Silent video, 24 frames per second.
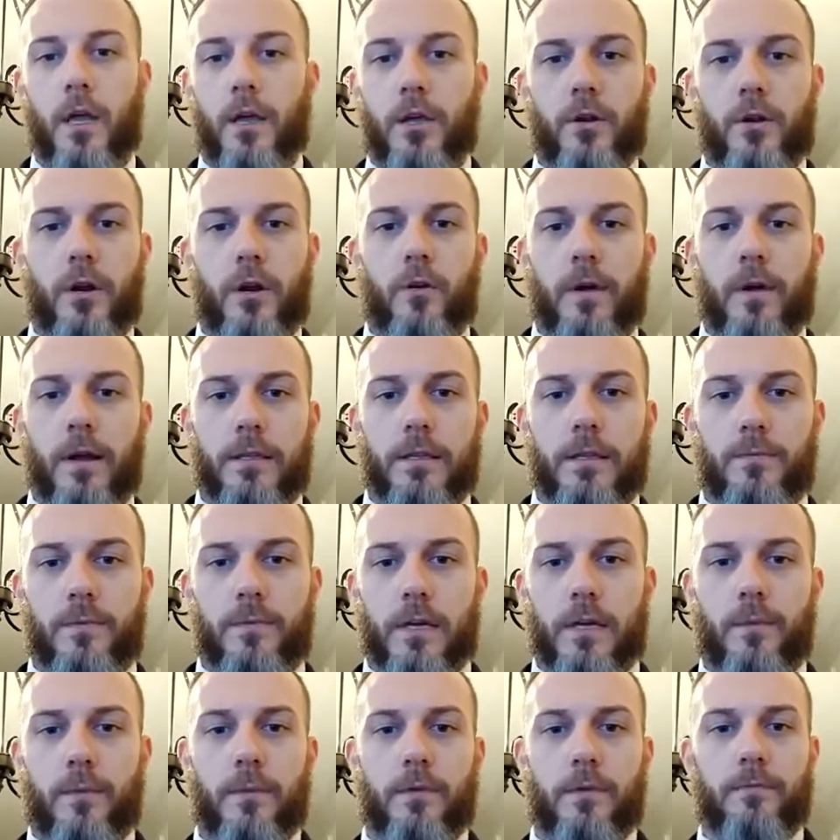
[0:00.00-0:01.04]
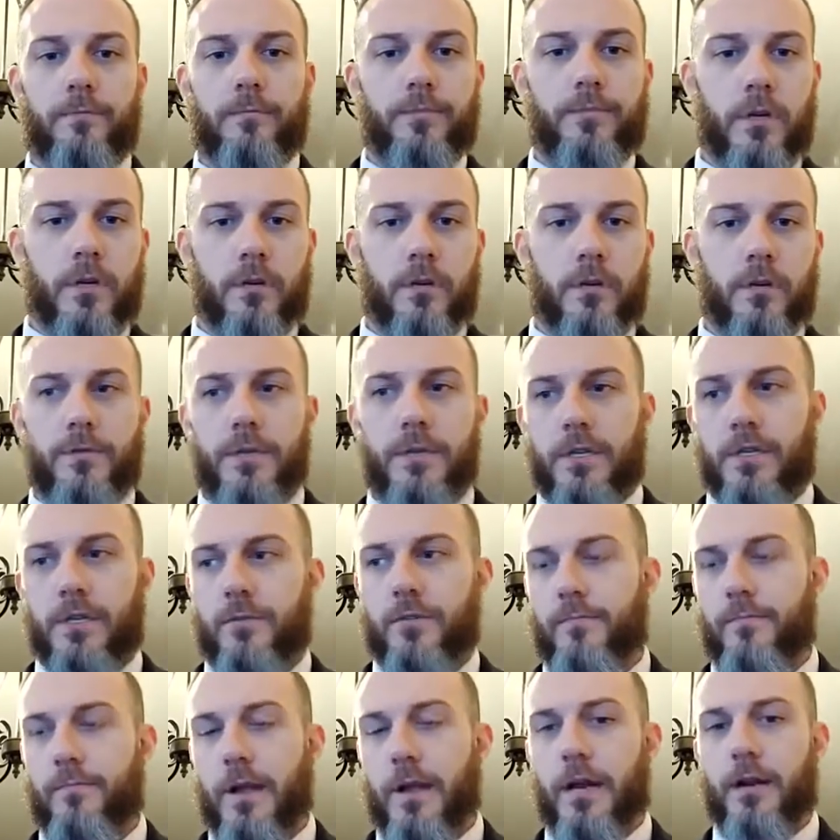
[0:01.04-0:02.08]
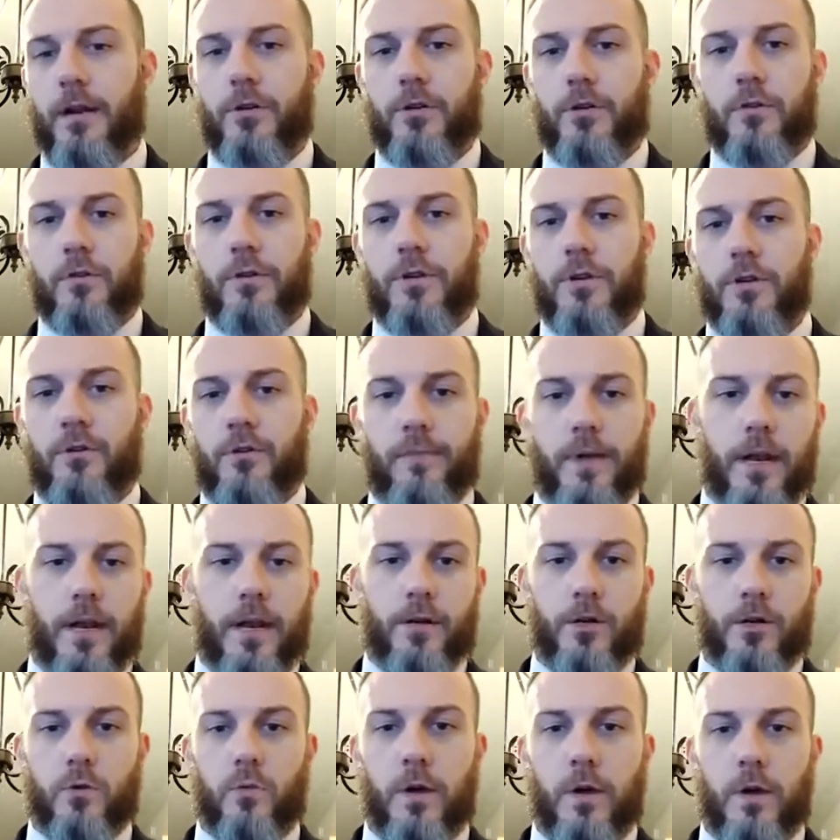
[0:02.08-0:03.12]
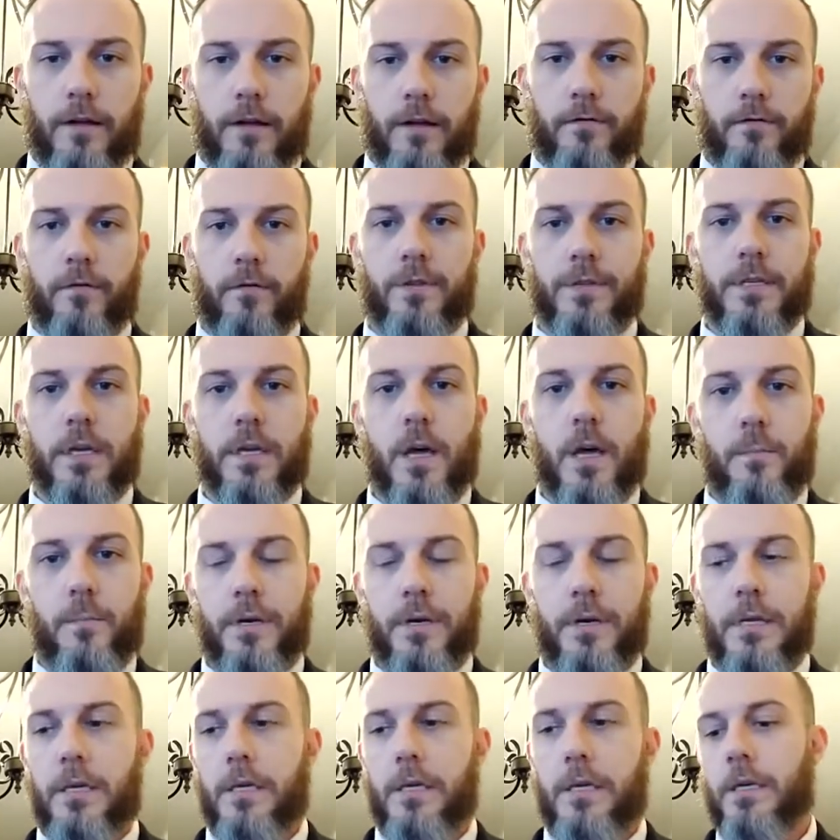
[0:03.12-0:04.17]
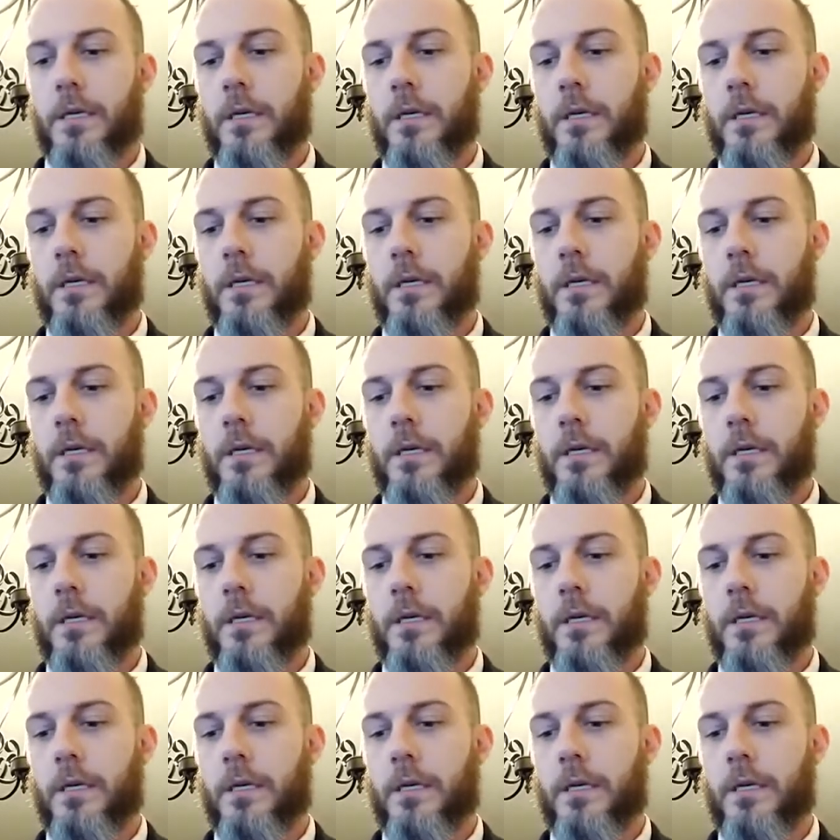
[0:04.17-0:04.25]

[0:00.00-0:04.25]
route to becoming, district manager, regional manager, whatever for this company.